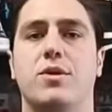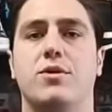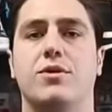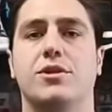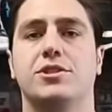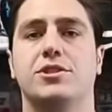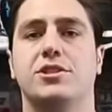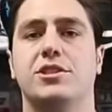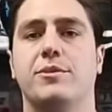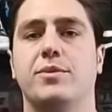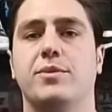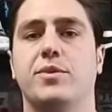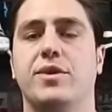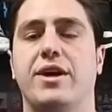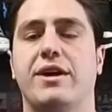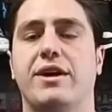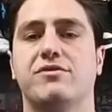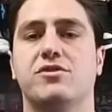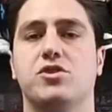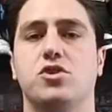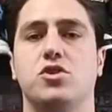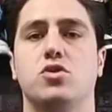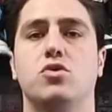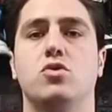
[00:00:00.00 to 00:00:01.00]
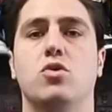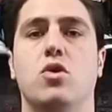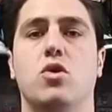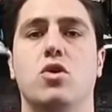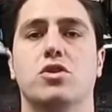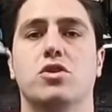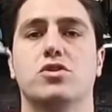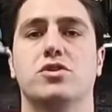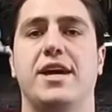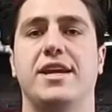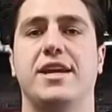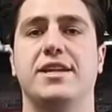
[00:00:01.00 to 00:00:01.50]
on What's Shipping, we have two
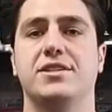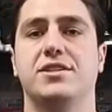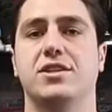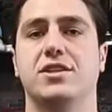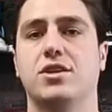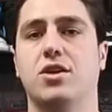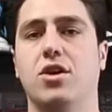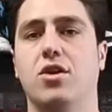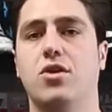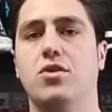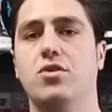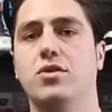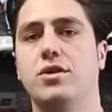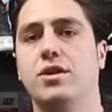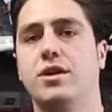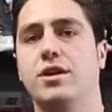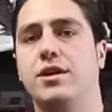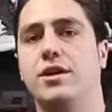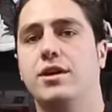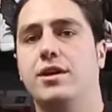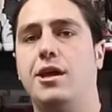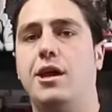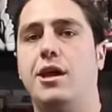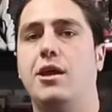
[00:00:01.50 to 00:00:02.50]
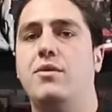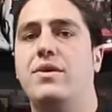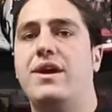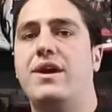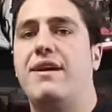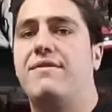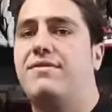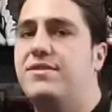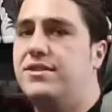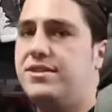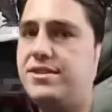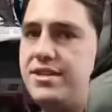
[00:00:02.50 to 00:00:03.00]
orders heading to GOAT. Here we
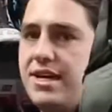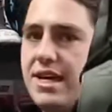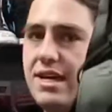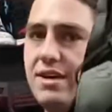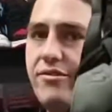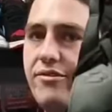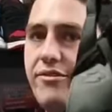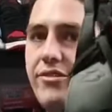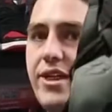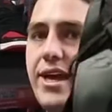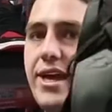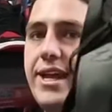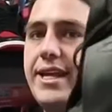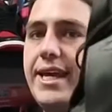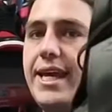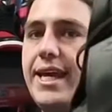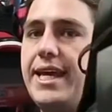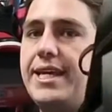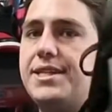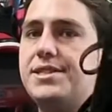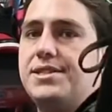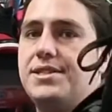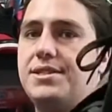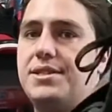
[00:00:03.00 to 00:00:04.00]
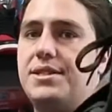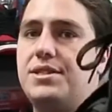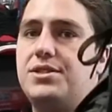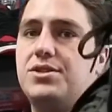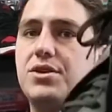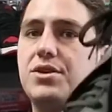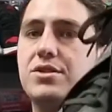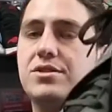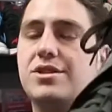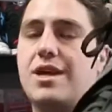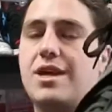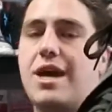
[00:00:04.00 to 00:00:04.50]
have the Take Flight 8s. These
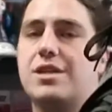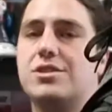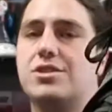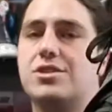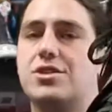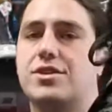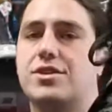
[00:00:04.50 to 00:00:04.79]
are a size